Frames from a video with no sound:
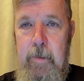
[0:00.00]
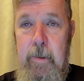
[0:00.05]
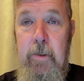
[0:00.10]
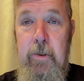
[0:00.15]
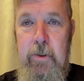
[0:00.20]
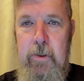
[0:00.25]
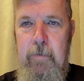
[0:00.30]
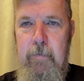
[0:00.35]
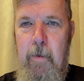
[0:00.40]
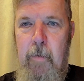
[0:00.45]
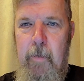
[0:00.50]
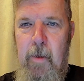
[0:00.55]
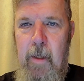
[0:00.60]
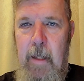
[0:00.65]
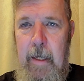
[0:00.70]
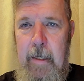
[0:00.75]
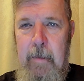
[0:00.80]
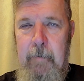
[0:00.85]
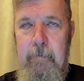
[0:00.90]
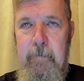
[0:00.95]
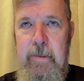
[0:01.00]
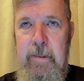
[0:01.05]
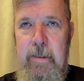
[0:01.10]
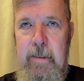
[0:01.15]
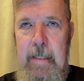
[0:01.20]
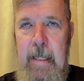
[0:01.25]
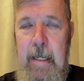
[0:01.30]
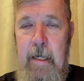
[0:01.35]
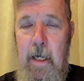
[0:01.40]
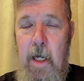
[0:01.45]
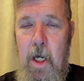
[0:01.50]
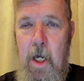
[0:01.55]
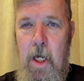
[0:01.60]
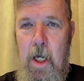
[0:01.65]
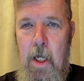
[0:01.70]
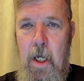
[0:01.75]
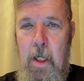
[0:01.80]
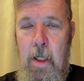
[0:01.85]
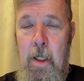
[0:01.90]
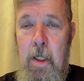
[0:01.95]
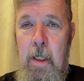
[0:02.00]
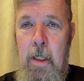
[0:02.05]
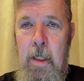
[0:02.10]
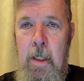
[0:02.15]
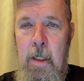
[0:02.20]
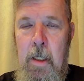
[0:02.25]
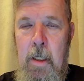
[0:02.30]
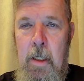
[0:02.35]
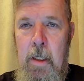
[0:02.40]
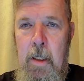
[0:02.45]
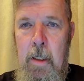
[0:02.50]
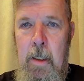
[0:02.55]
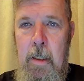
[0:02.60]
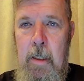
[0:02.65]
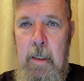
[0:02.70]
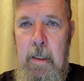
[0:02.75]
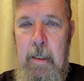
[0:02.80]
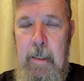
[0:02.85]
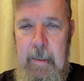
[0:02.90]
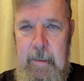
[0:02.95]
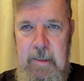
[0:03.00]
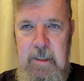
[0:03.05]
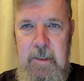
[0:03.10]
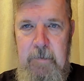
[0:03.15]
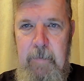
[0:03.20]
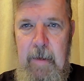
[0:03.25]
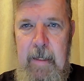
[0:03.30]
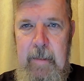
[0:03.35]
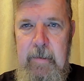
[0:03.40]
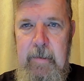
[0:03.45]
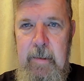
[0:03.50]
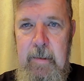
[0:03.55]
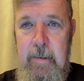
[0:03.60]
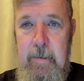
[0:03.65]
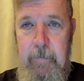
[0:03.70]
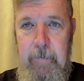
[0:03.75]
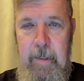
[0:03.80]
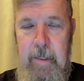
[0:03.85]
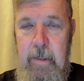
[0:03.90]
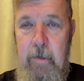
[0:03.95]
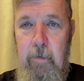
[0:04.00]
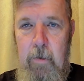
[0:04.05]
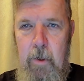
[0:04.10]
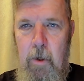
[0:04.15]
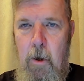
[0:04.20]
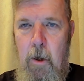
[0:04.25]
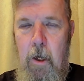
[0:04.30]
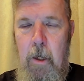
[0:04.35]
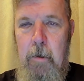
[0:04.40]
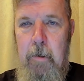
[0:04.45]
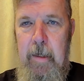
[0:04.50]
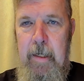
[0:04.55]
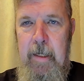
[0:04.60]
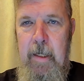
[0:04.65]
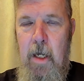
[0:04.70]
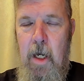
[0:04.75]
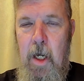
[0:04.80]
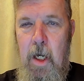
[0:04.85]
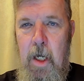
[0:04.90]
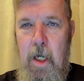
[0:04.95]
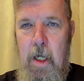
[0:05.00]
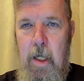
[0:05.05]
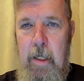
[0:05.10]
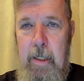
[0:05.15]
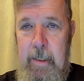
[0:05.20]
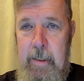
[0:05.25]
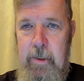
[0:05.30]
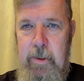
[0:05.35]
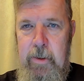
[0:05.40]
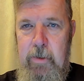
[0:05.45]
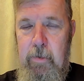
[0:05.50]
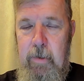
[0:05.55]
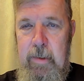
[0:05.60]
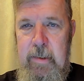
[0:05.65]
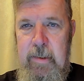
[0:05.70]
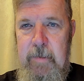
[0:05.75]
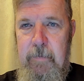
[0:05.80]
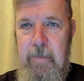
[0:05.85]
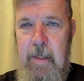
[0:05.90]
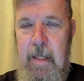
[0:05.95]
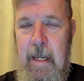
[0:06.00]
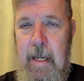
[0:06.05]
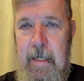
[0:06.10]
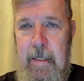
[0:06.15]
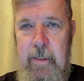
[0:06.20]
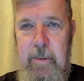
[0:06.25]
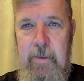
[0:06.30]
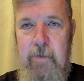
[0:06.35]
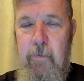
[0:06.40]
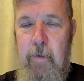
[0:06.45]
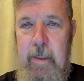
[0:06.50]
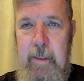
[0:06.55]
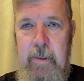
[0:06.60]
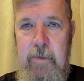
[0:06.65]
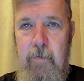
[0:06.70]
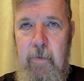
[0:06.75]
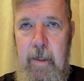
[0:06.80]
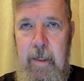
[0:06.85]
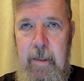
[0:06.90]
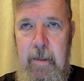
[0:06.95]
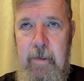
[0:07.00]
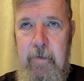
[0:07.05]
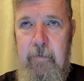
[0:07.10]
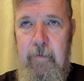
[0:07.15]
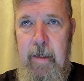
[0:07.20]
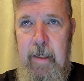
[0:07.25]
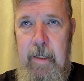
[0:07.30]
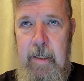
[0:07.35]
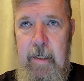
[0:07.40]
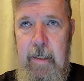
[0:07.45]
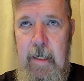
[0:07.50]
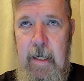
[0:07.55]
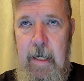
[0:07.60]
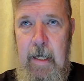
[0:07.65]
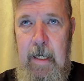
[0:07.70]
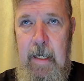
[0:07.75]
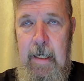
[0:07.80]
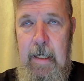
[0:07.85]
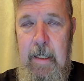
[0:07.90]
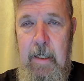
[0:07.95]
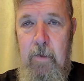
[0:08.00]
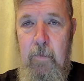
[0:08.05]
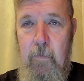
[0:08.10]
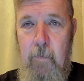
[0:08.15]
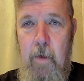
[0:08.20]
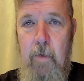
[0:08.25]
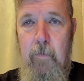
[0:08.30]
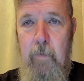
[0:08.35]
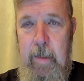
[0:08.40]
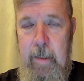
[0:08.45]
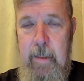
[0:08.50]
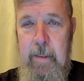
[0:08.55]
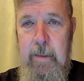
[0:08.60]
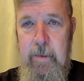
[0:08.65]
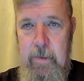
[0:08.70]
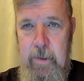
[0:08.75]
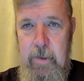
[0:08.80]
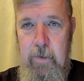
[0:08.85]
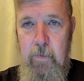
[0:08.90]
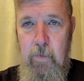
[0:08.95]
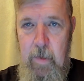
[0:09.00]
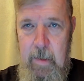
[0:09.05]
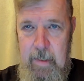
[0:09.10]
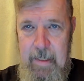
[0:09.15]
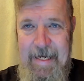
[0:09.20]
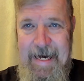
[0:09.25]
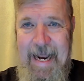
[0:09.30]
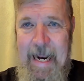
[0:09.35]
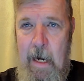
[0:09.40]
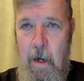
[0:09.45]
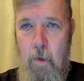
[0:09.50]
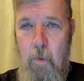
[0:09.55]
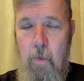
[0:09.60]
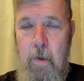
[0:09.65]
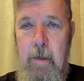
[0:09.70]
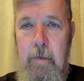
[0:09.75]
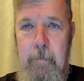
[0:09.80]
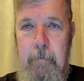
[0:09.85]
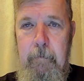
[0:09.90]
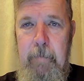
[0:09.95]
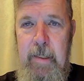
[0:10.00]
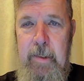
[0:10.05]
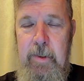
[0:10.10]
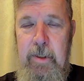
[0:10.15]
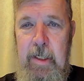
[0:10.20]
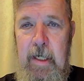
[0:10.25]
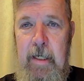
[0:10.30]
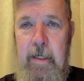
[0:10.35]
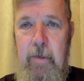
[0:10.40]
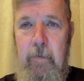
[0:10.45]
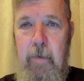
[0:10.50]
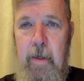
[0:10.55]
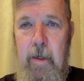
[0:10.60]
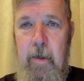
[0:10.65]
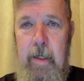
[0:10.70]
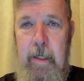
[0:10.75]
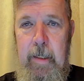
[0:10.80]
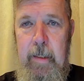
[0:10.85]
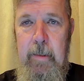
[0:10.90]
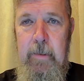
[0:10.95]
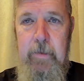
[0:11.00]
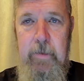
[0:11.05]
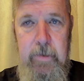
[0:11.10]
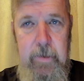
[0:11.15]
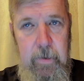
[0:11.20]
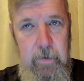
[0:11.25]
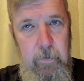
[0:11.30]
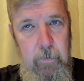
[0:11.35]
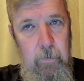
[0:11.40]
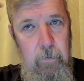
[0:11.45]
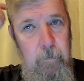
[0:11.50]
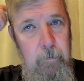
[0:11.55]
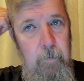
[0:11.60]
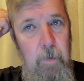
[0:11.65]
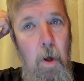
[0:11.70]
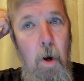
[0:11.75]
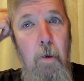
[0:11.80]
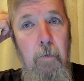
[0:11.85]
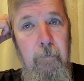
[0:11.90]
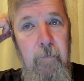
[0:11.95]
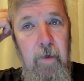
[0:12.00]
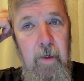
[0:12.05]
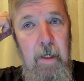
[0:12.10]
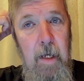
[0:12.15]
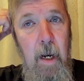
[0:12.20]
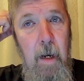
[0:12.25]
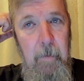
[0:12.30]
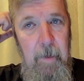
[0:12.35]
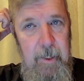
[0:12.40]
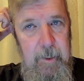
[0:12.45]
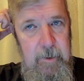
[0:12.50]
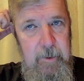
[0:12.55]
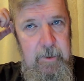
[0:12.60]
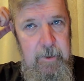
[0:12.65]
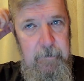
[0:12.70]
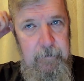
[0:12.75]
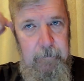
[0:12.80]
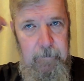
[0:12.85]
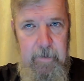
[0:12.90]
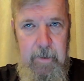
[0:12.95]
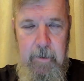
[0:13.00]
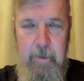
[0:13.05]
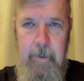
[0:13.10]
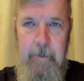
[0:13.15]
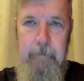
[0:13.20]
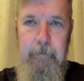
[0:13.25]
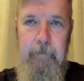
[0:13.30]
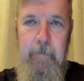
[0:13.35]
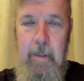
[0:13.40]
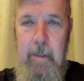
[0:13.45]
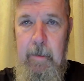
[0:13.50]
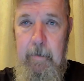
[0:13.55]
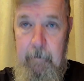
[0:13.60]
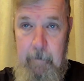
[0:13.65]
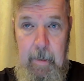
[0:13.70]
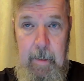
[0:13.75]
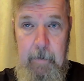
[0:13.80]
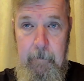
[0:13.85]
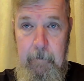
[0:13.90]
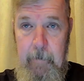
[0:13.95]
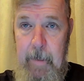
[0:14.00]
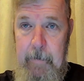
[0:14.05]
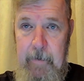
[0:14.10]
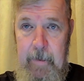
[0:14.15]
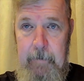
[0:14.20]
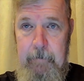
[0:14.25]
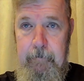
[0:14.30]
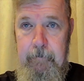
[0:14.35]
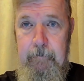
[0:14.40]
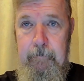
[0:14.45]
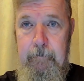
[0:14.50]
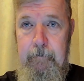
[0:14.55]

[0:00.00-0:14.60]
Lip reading: consumable items, that are expected to be or already are in short supply in 2023 and what we can do now, mid-January, to overcome it, all right? And maybe